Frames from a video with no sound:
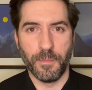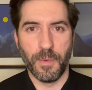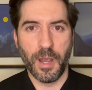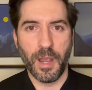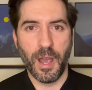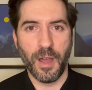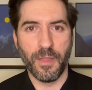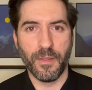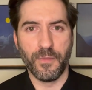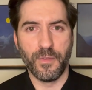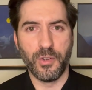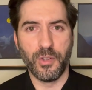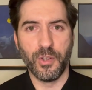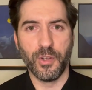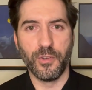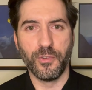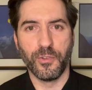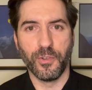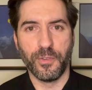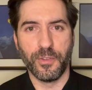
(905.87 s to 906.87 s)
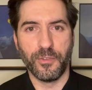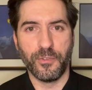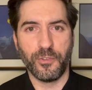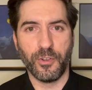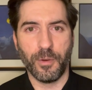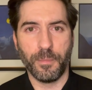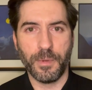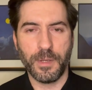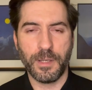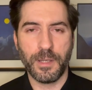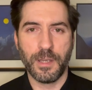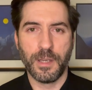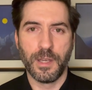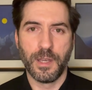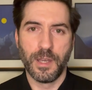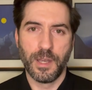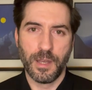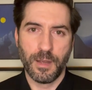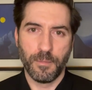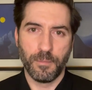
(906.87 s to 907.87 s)
my other videos on this topic,
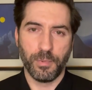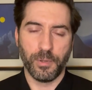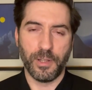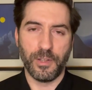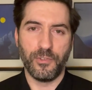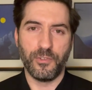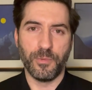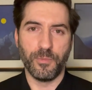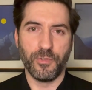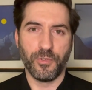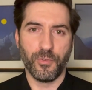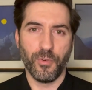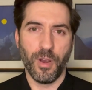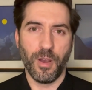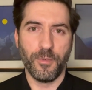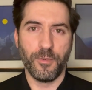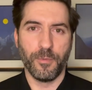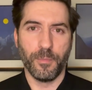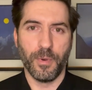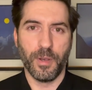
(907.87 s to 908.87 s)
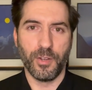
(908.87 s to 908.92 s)
please subscribe to my